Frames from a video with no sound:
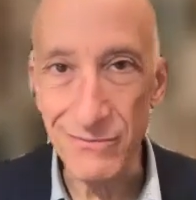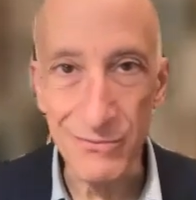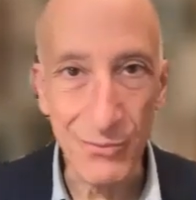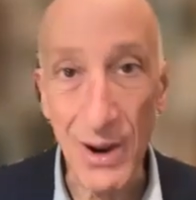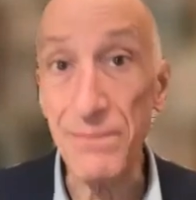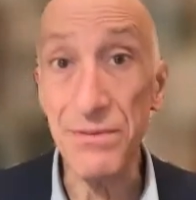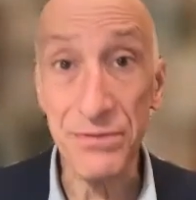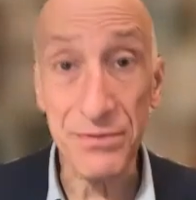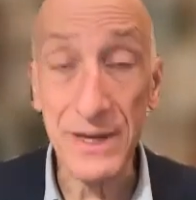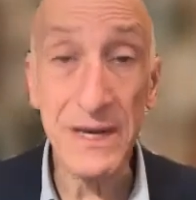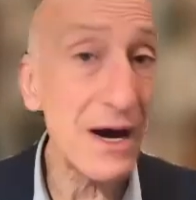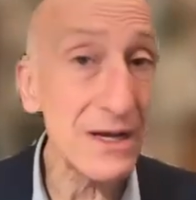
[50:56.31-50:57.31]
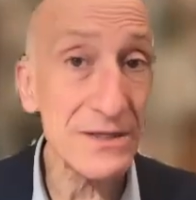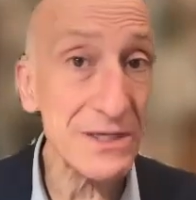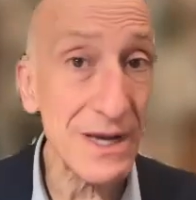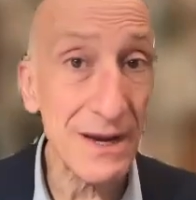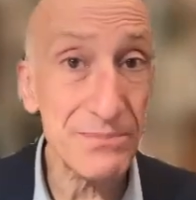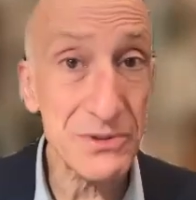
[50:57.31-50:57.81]
Web3
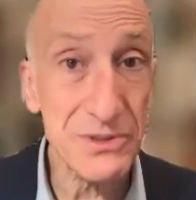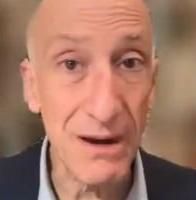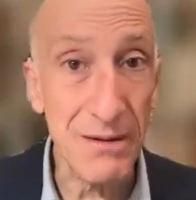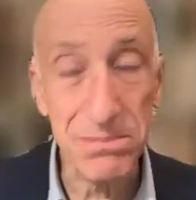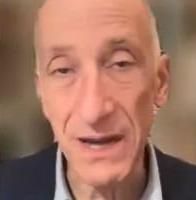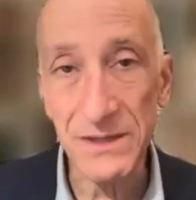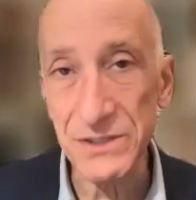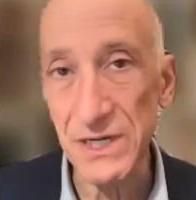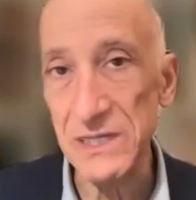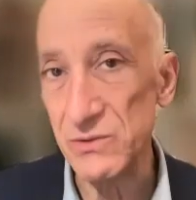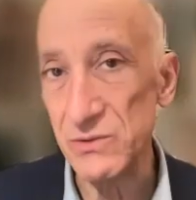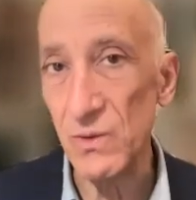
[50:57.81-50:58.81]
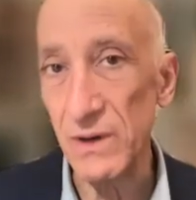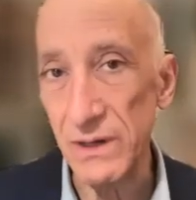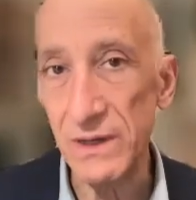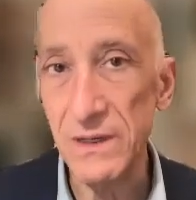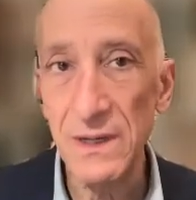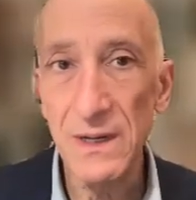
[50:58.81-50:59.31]
concepts, how blockchains work.